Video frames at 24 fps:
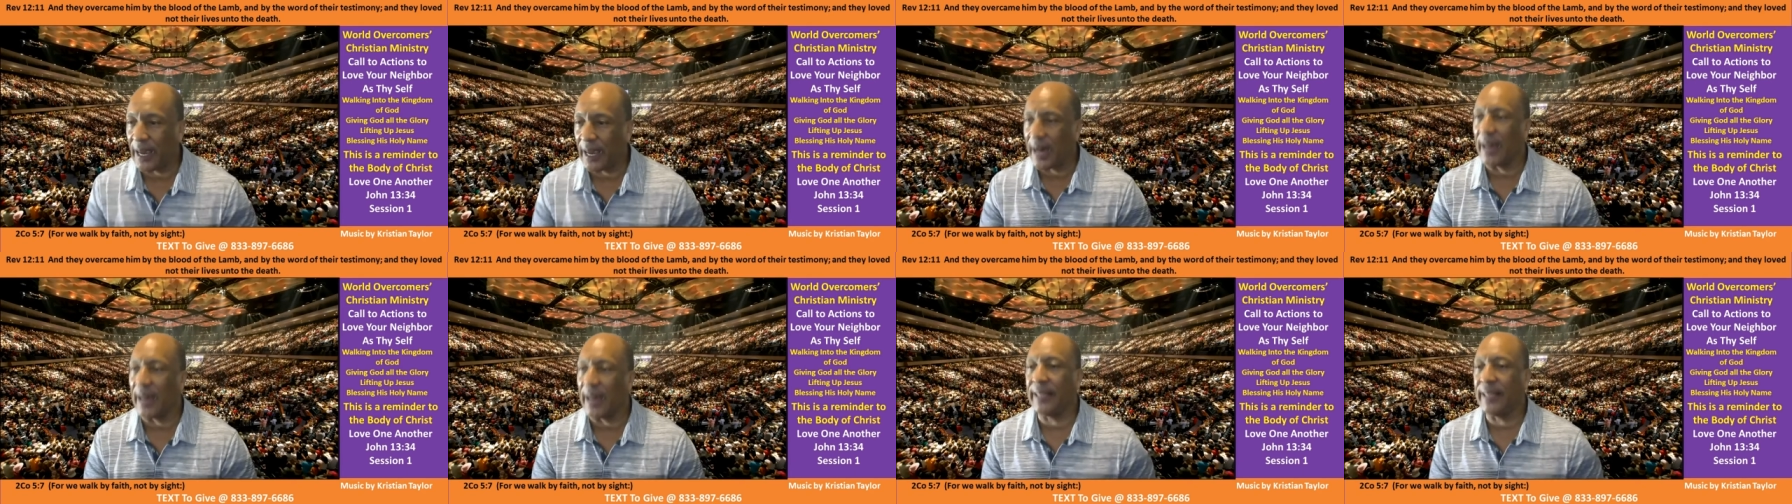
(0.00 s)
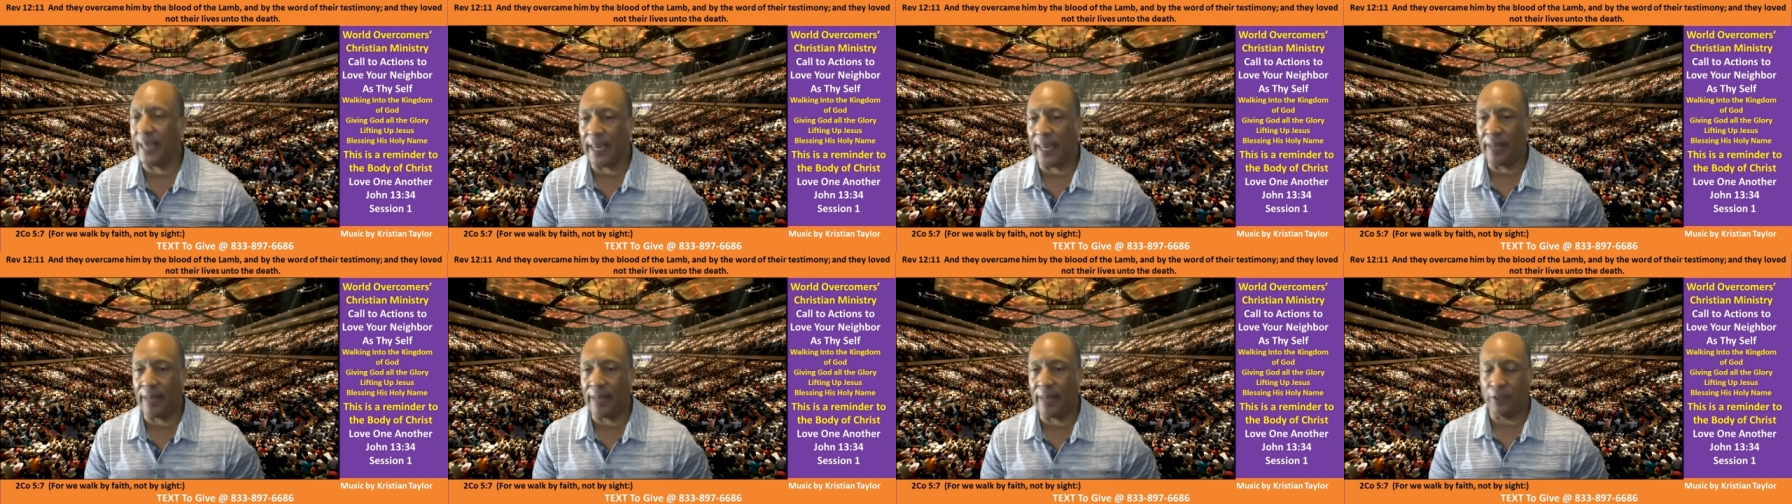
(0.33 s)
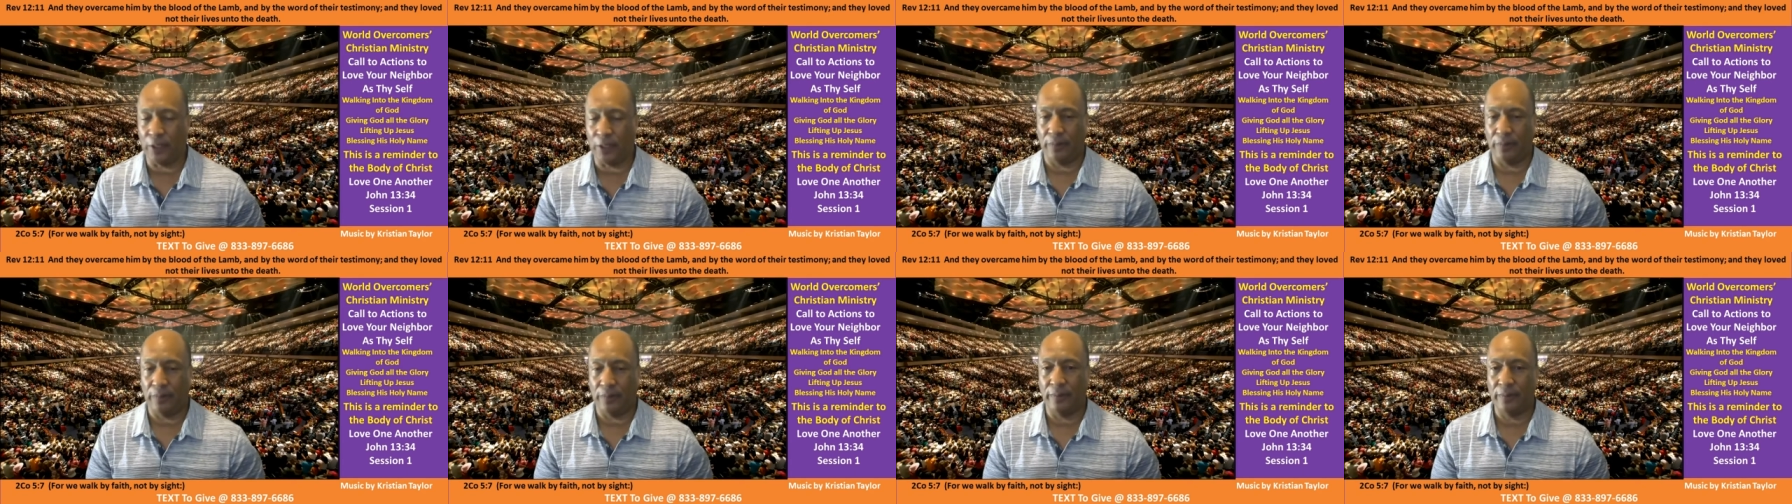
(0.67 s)
God gave
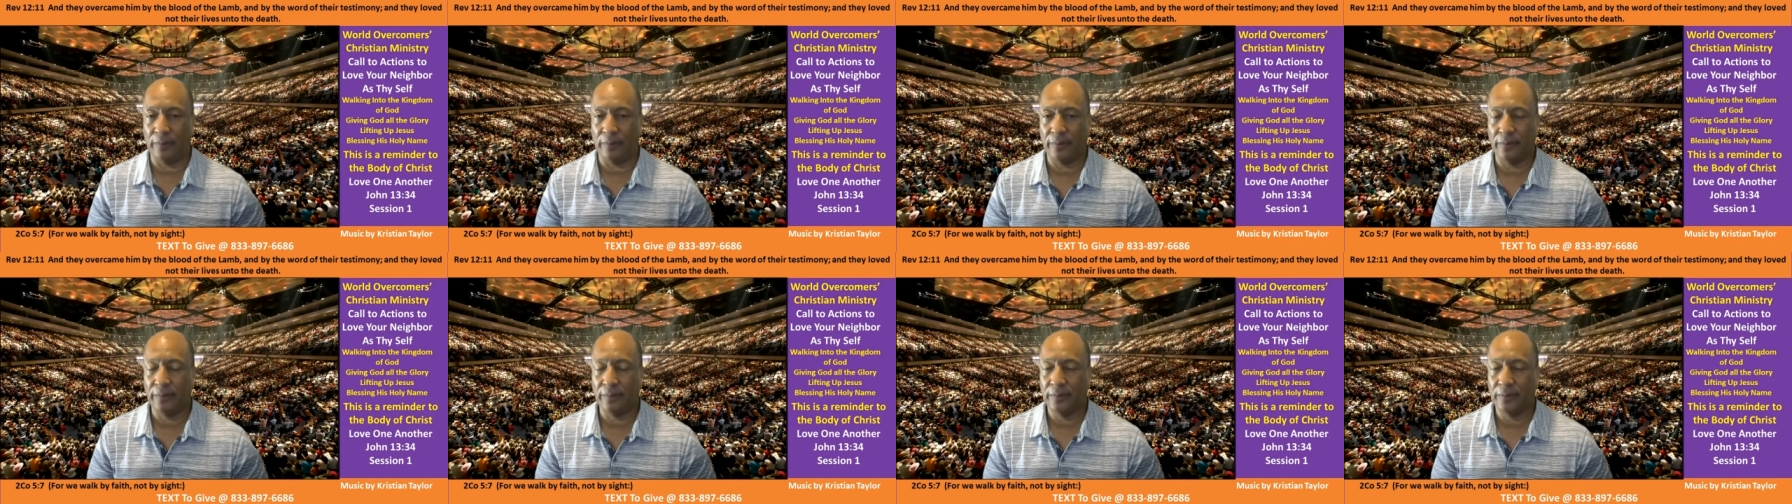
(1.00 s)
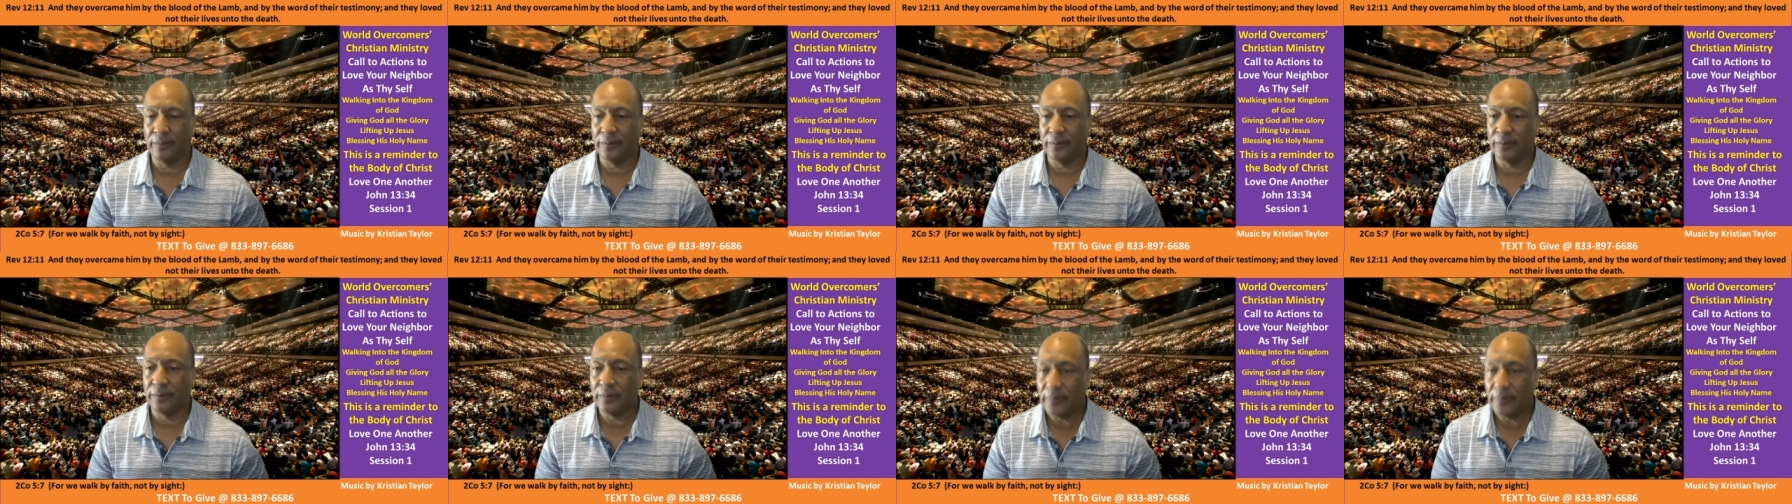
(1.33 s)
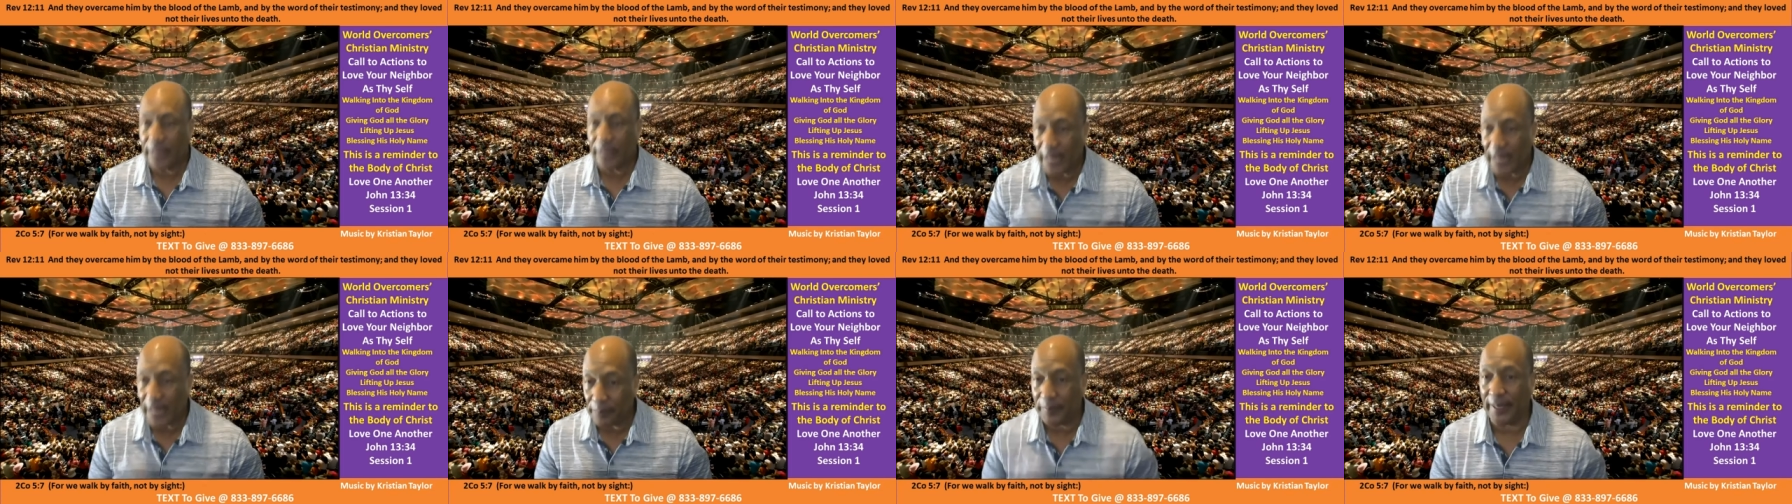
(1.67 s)
you
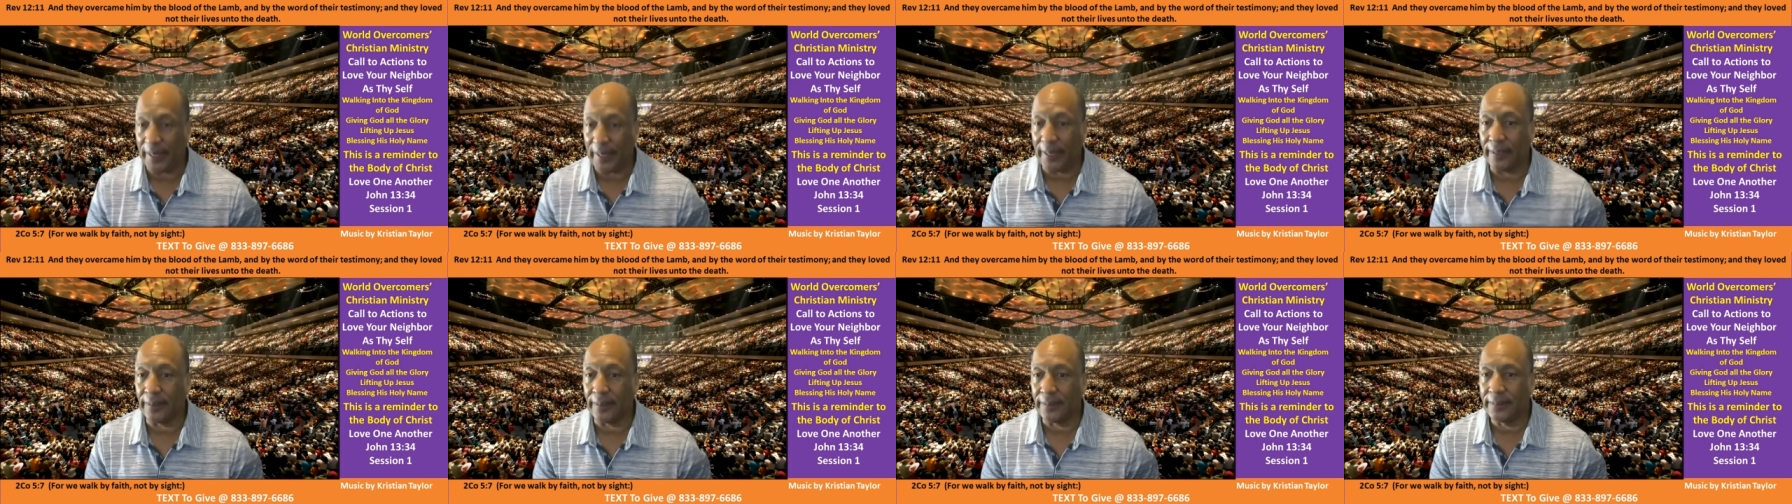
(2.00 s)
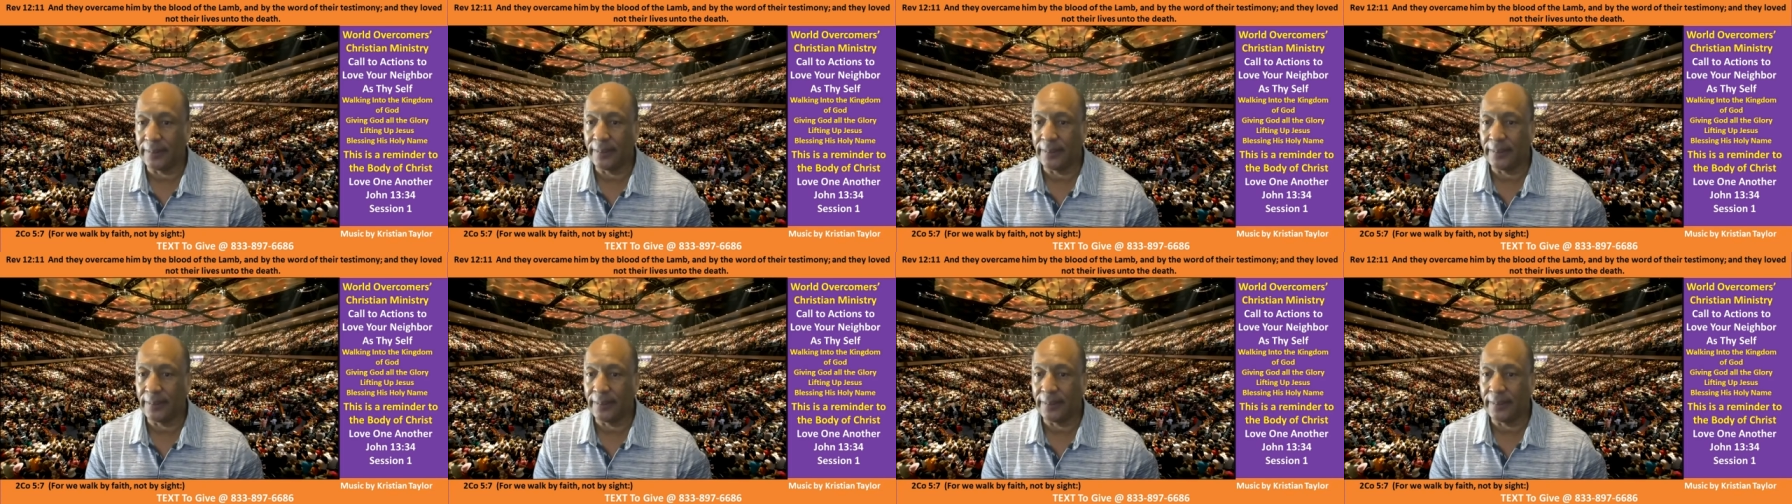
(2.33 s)
and me.